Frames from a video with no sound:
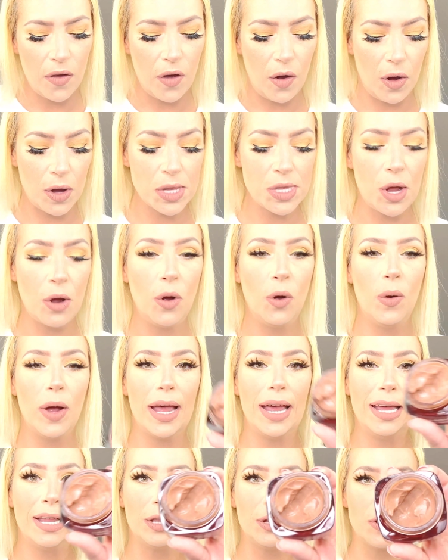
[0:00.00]
Also,
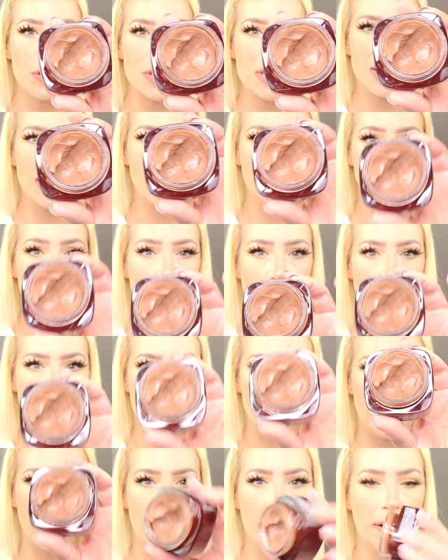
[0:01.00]
it looks like
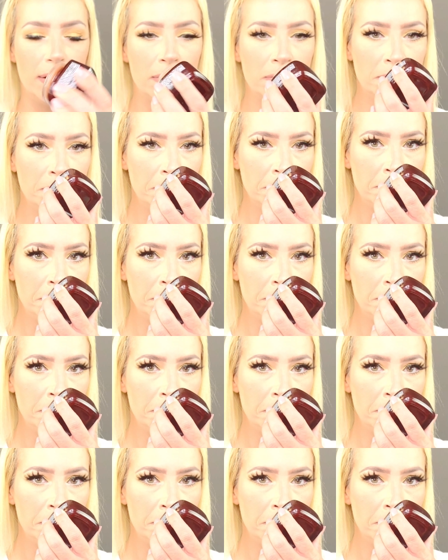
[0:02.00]
chocolate.